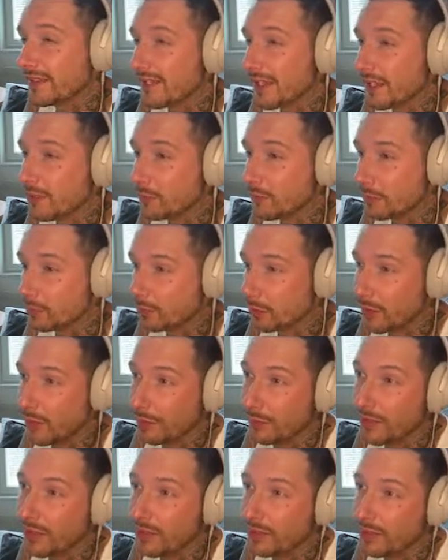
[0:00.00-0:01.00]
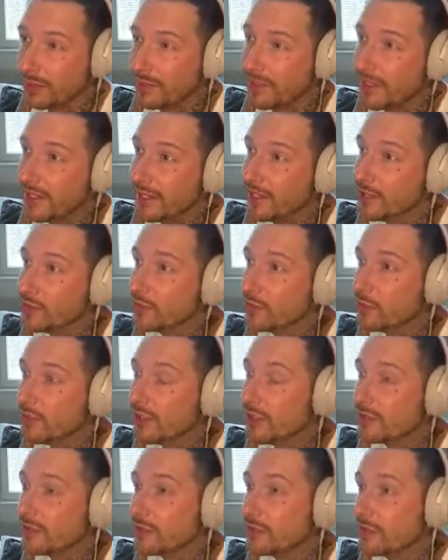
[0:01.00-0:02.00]
together with Rob Holiday, who
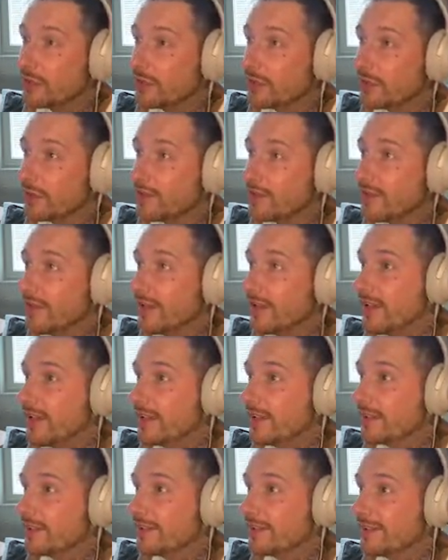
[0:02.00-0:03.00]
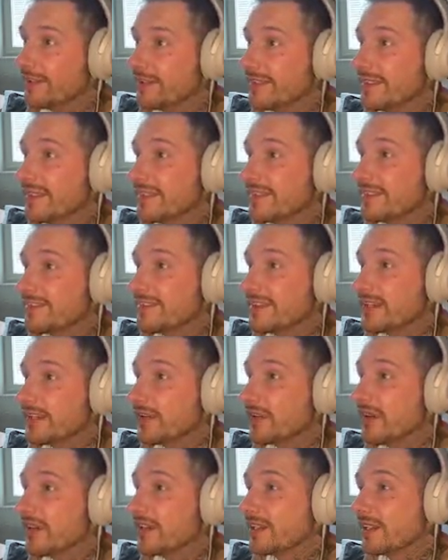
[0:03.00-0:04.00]
of course is the lead
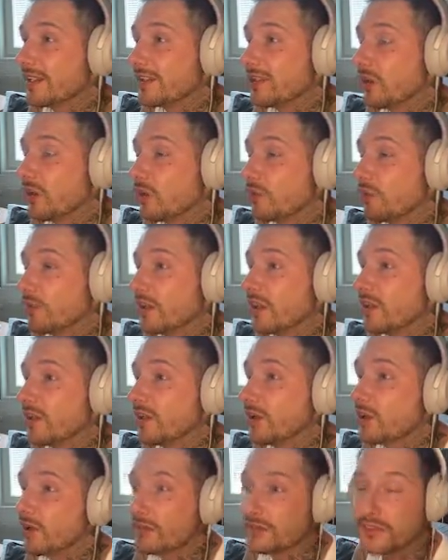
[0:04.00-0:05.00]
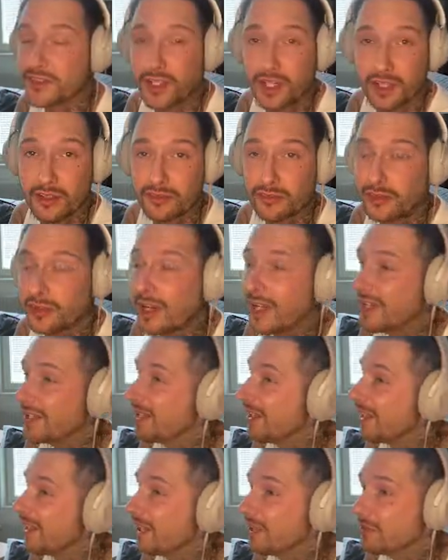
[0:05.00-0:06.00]
singer and guitar player of Sulfur and
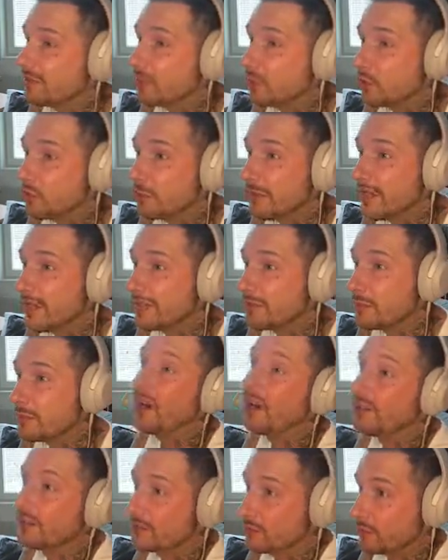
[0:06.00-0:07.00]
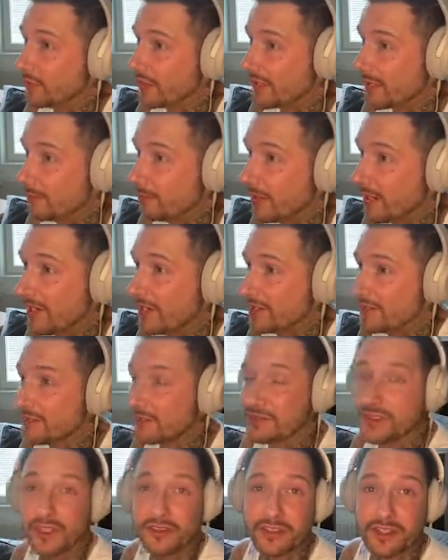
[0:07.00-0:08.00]
a lot more bands. Also Ricky Myers of
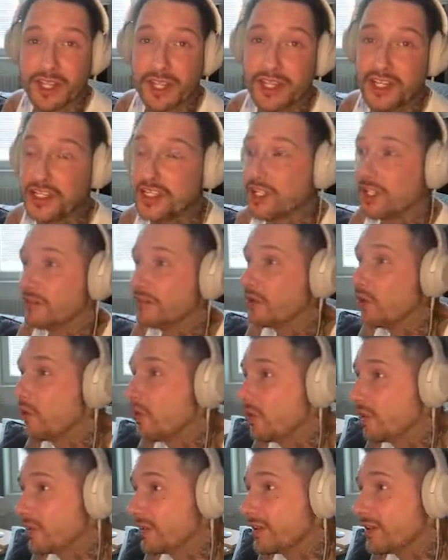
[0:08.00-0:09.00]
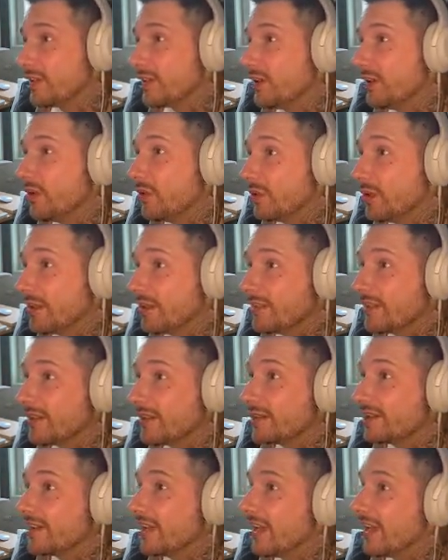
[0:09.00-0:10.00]
Suffocation, of course, you know, he's a
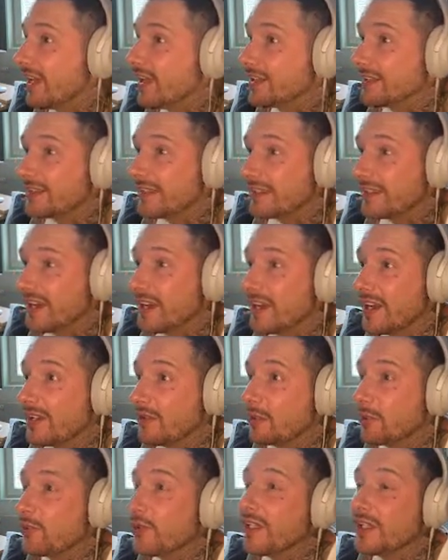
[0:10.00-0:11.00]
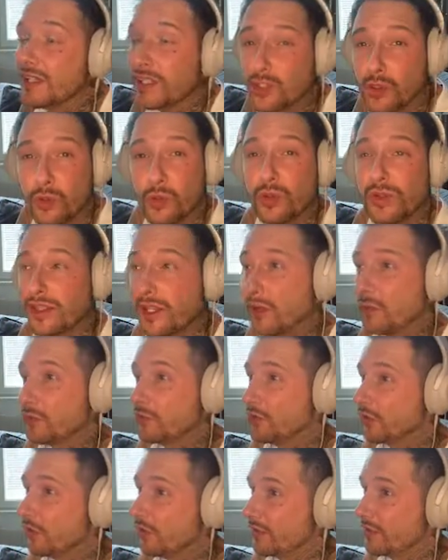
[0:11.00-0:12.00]
talented guy, really cool,
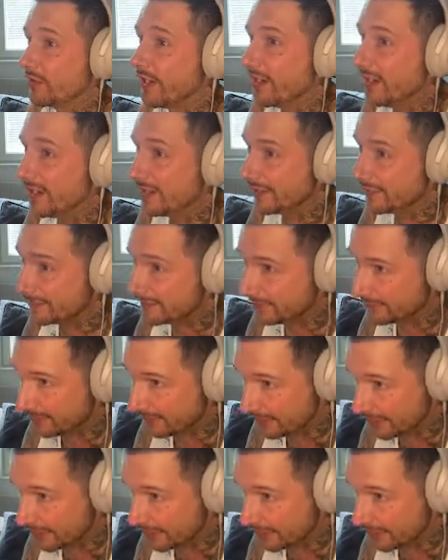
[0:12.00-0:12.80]
down-to-earth guys.